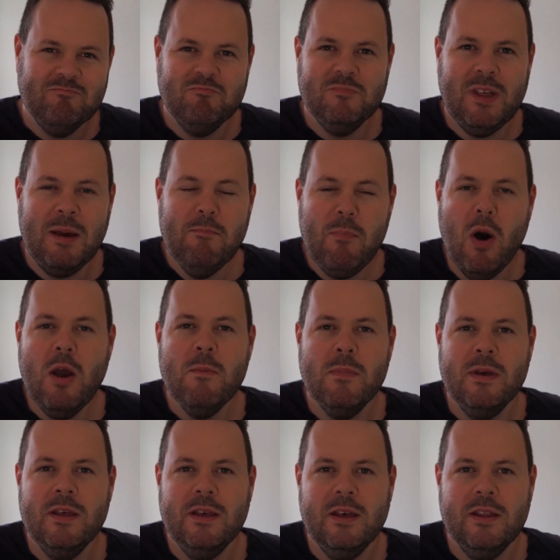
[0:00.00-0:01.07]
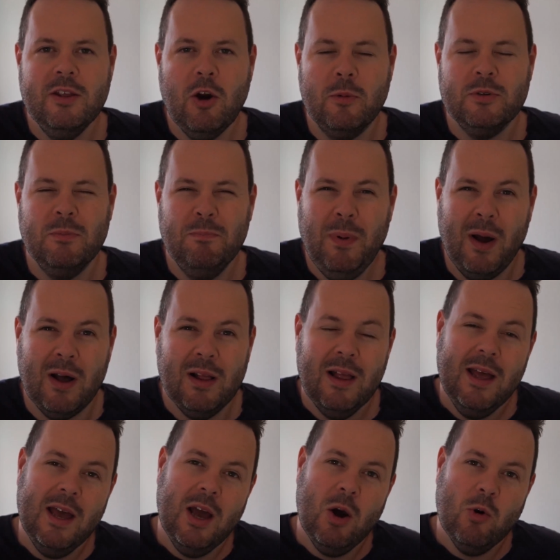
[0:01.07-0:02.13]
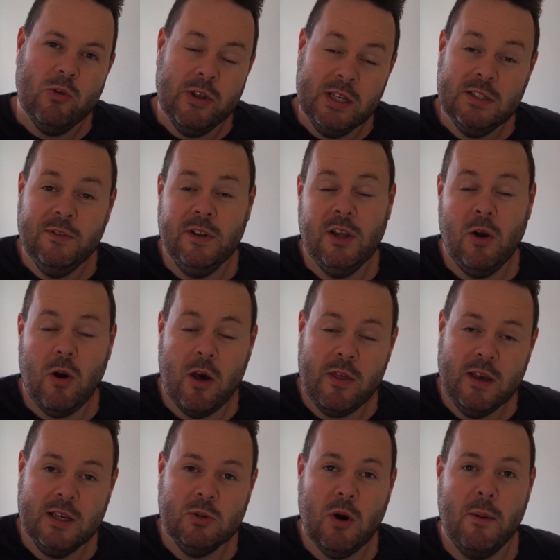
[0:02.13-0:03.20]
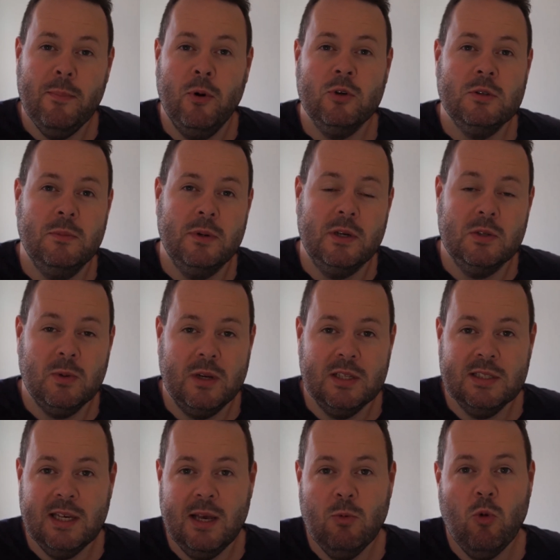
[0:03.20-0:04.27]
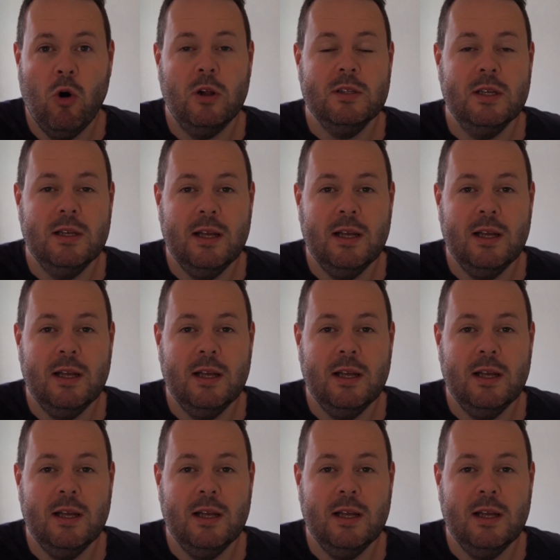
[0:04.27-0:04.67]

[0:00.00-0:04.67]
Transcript: they might be the option, but this video I think is quite important because we're going to see what